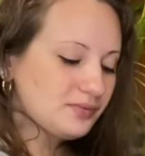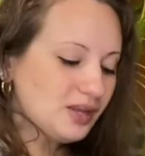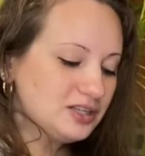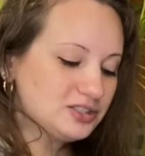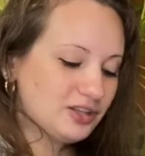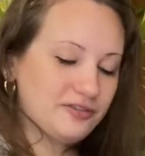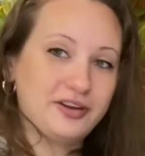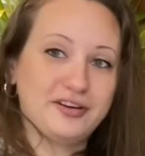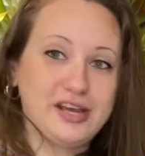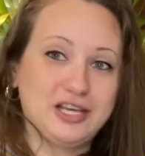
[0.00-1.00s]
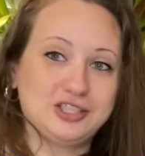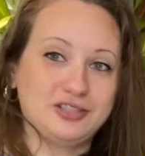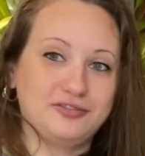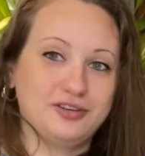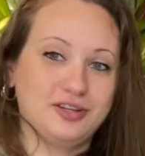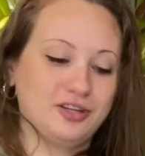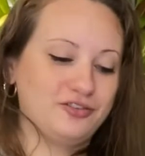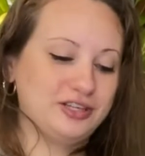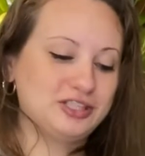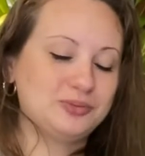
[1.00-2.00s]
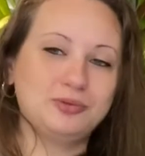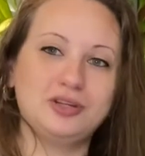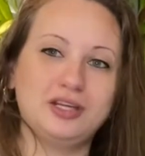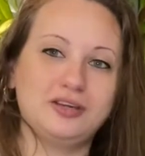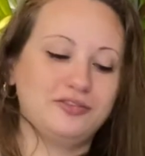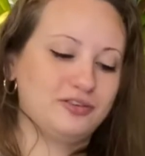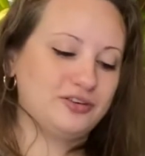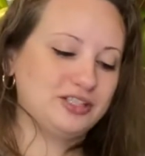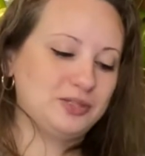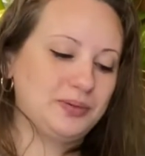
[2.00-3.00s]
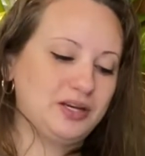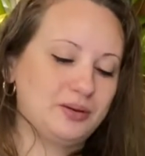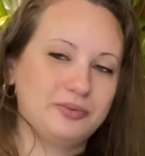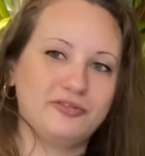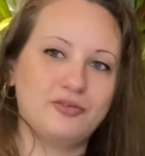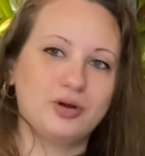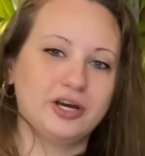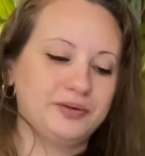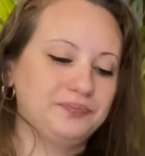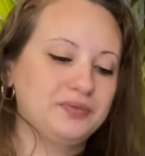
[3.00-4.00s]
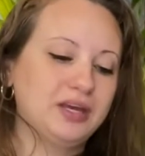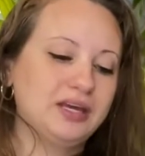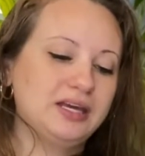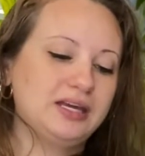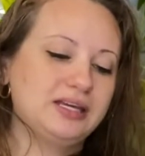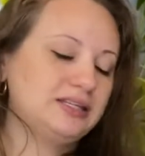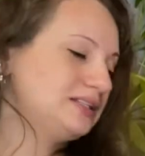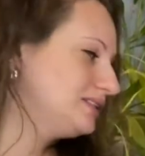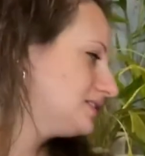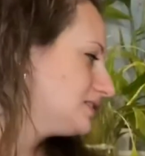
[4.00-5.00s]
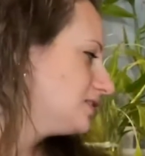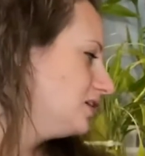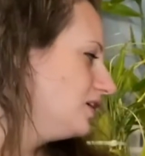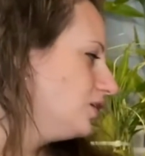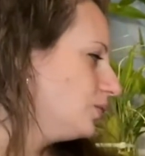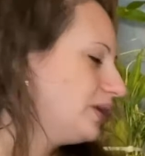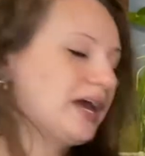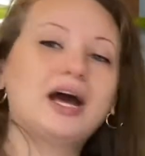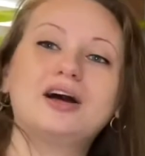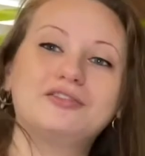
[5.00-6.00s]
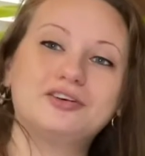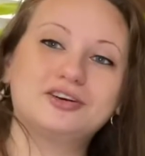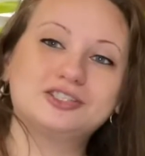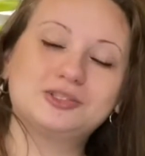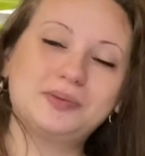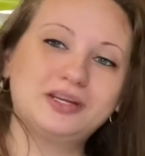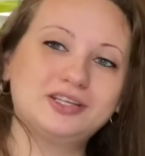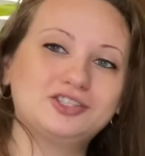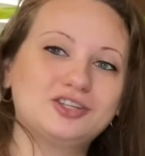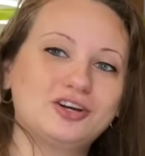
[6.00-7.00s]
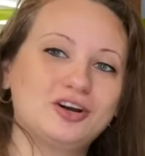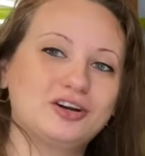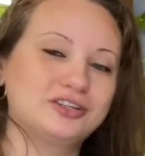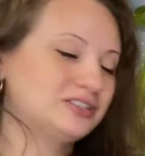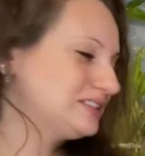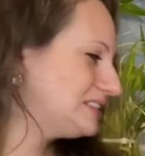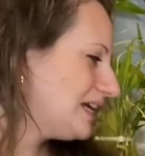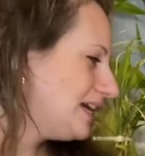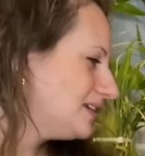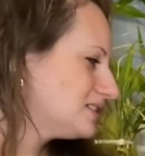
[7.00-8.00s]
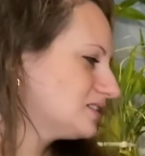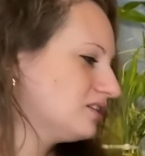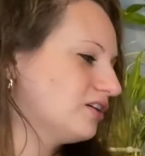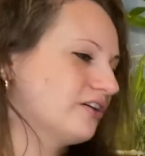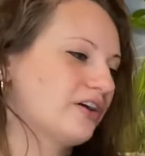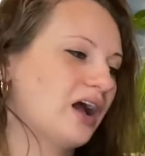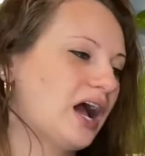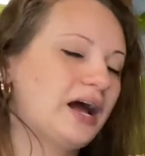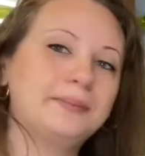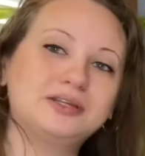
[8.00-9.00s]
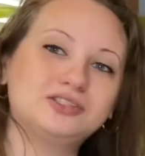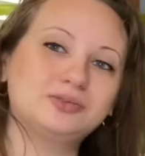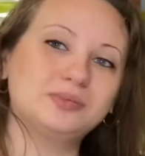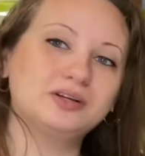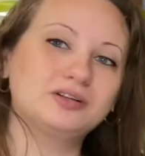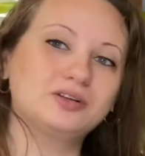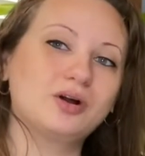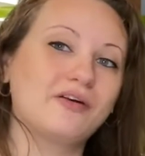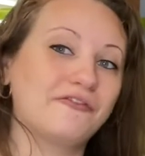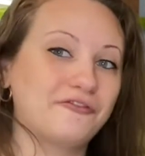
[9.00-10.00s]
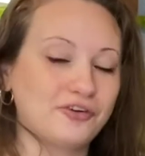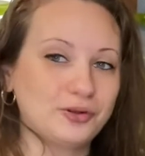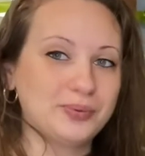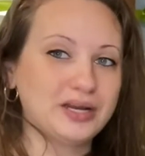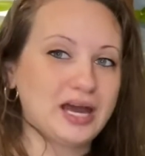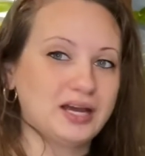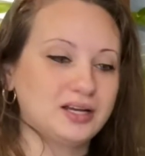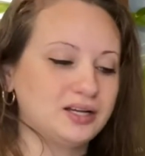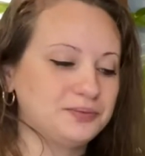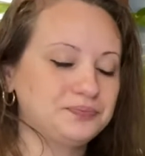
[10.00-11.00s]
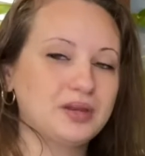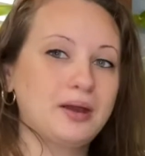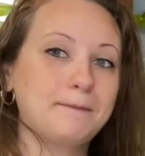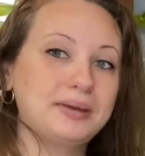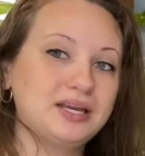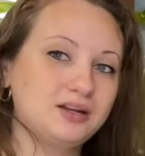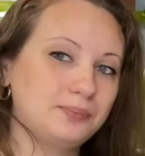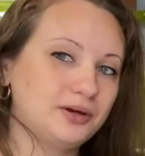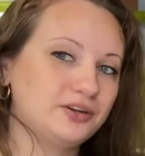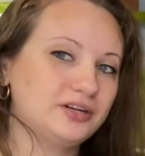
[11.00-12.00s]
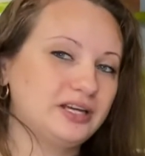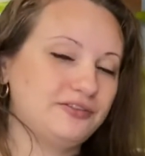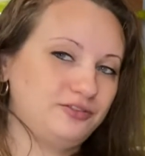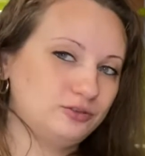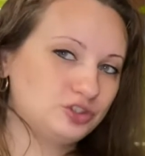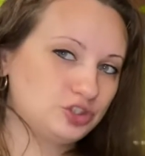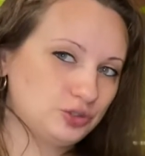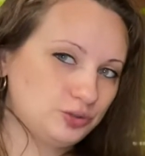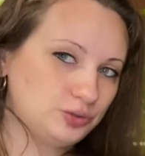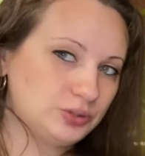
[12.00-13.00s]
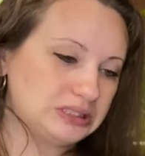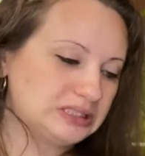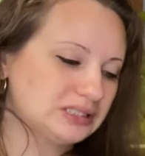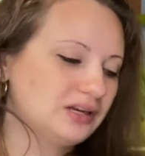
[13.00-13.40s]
So the variation for the green smoothie for recipe number 4 is we have our spinach, our dates, our almond milk, a full banana, peanut butter if you choose,